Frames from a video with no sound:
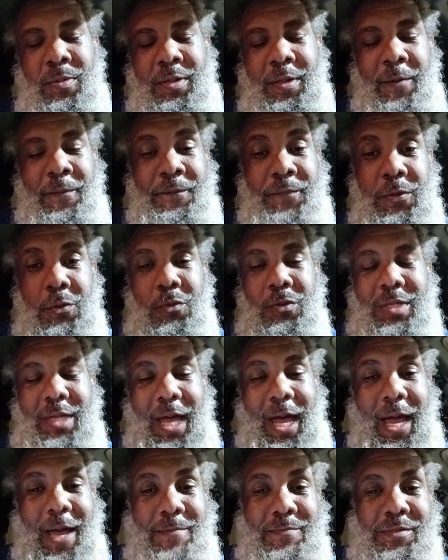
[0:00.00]
the few
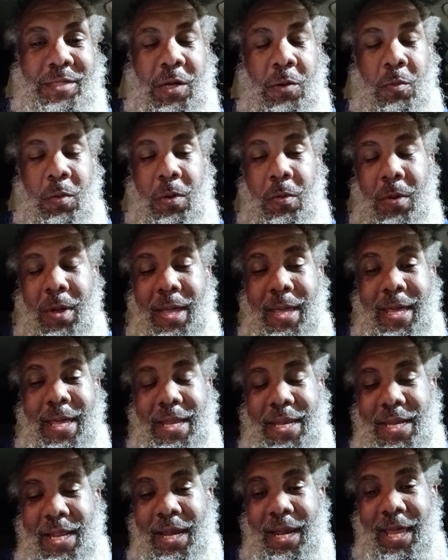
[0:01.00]
times that we were
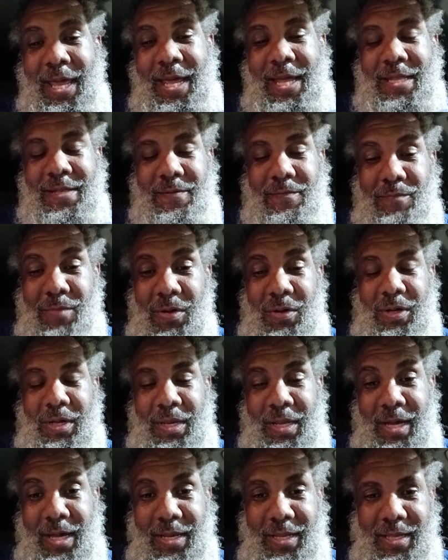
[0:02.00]
in the land of milk
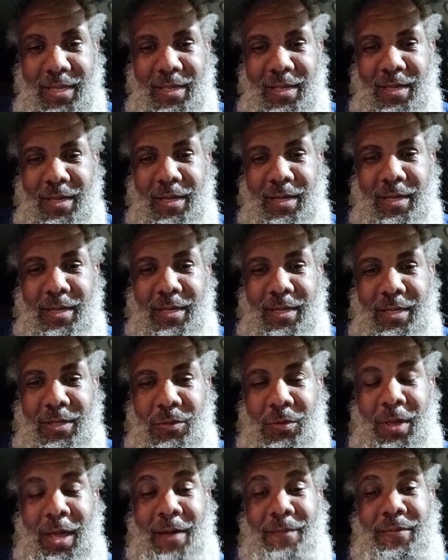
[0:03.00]
and honey,
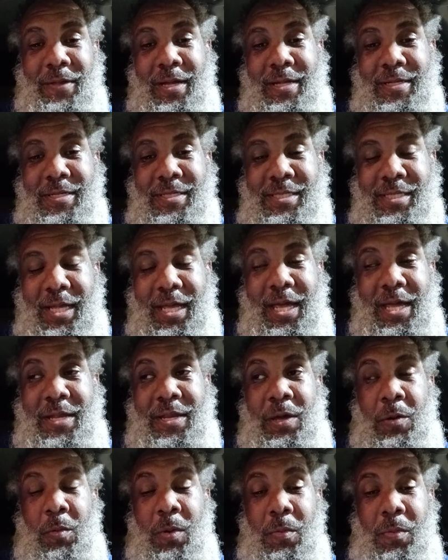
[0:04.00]
you have to
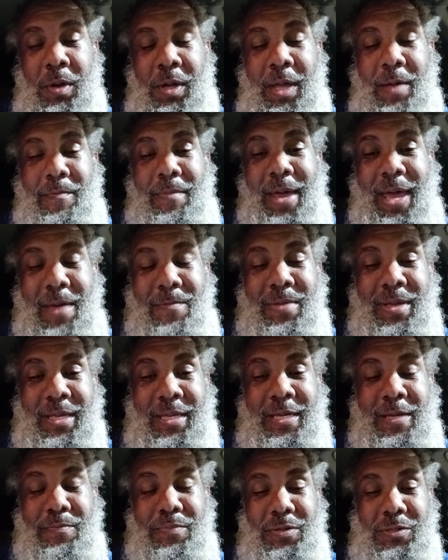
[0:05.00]
understand that we were commandment
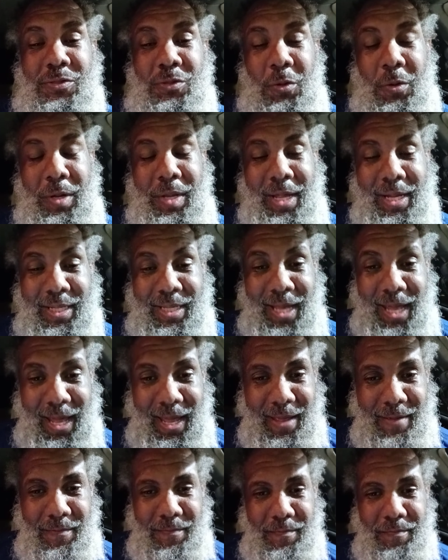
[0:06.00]
keepers during that
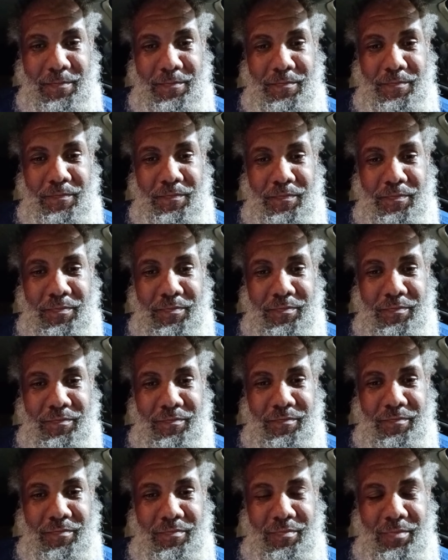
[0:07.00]
time.
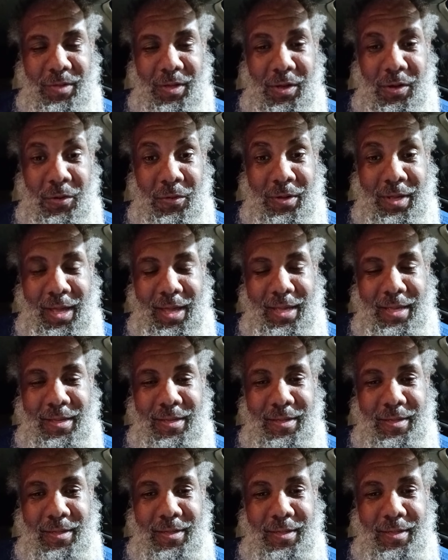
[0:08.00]
Okay?